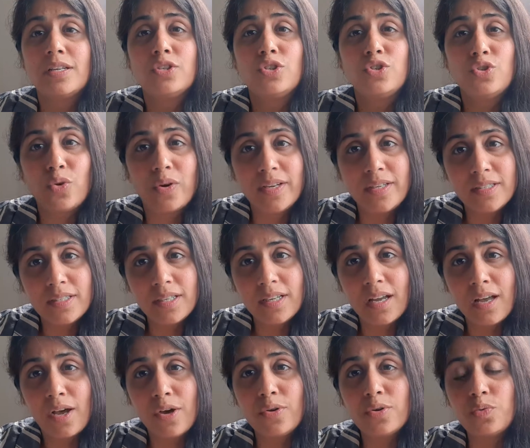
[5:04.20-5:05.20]
in a joint
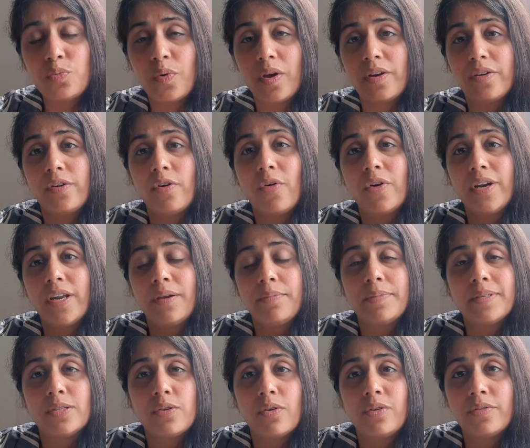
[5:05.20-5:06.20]
account where your
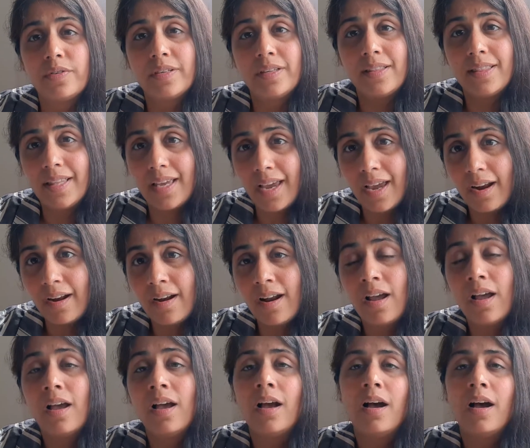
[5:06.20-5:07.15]
name is already there,